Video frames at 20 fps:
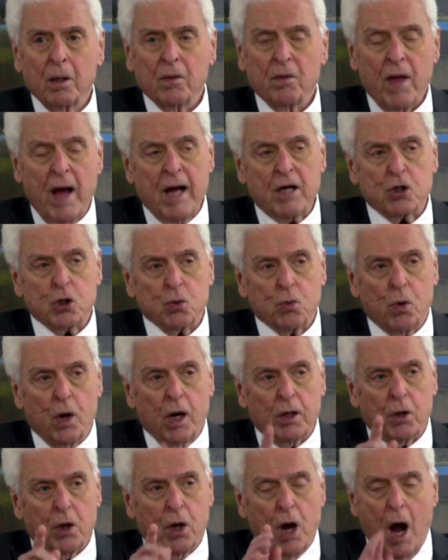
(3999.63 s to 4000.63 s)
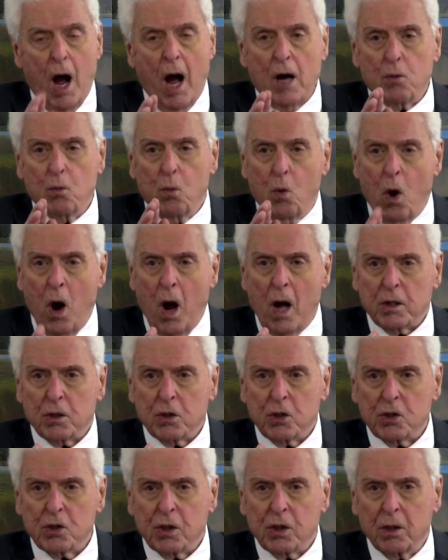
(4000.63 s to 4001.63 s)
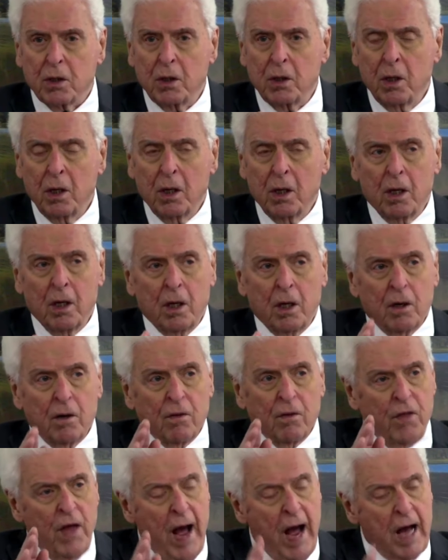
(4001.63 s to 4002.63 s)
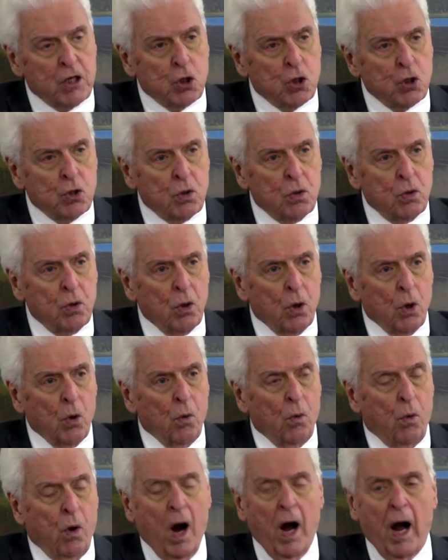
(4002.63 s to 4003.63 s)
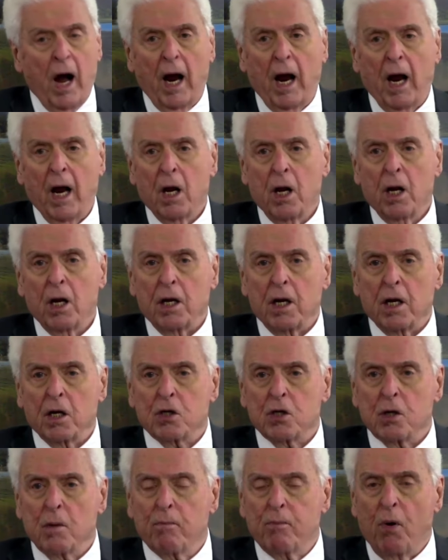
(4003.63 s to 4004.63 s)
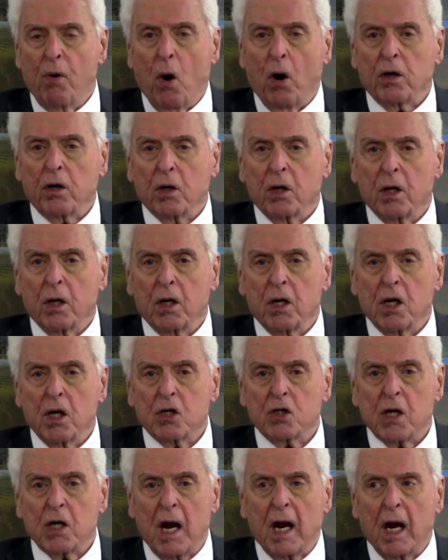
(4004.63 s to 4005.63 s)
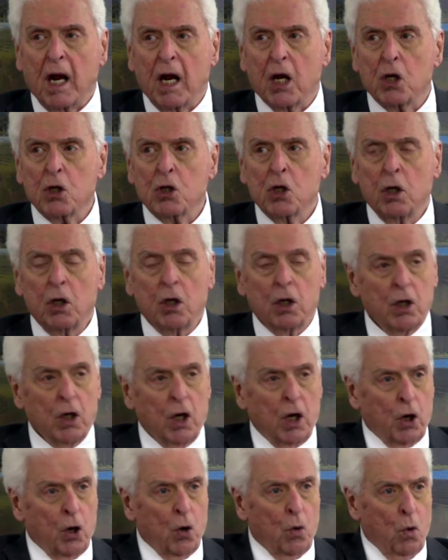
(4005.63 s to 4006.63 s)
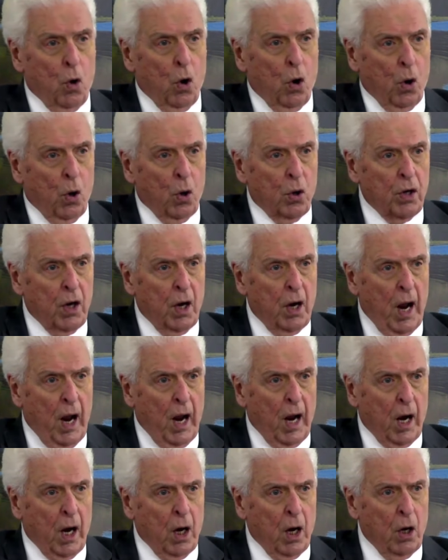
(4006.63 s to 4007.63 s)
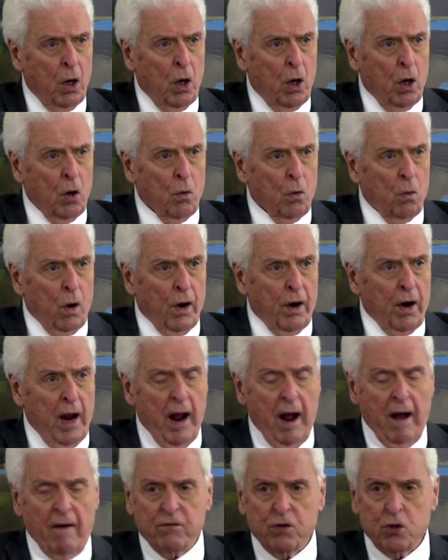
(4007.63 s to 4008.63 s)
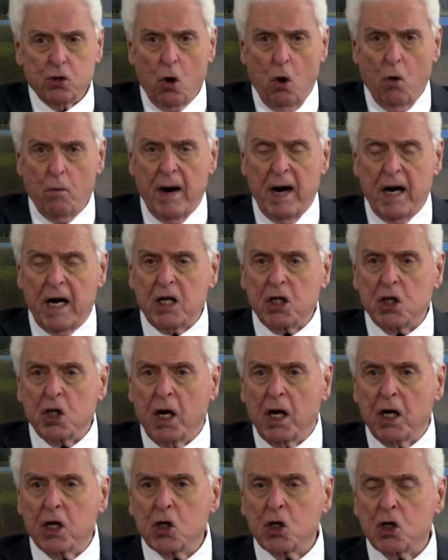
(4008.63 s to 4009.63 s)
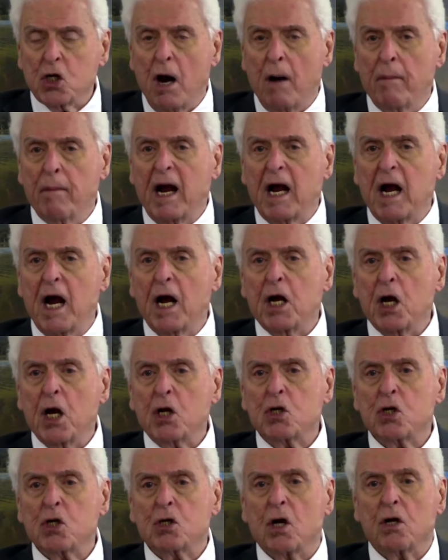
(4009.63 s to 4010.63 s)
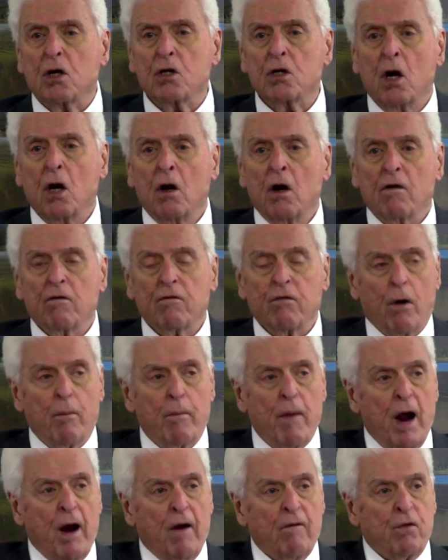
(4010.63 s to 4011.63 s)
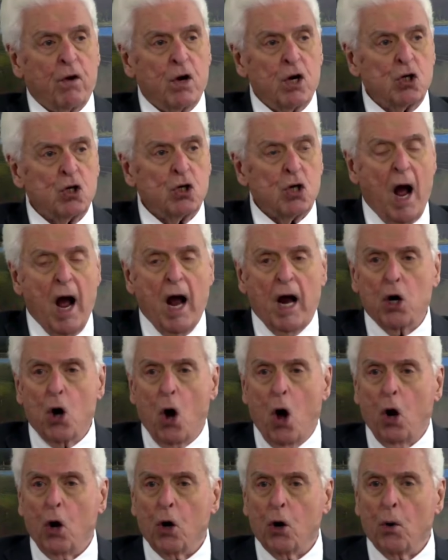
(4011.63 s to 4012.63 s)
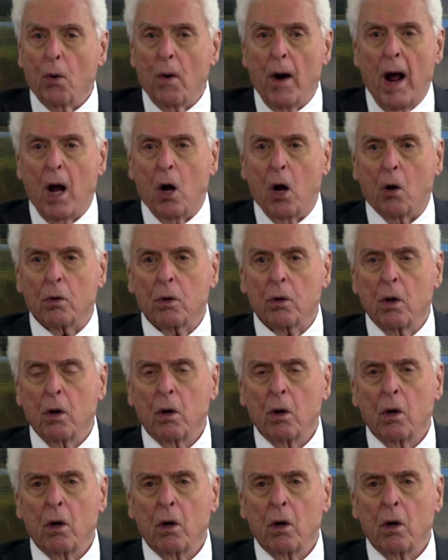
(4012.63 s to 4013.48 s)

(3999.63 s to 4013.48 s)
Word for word: That's what God wants, see? That's why it's important in this age, in the world today, when you have so many things coming against us, from every side all around,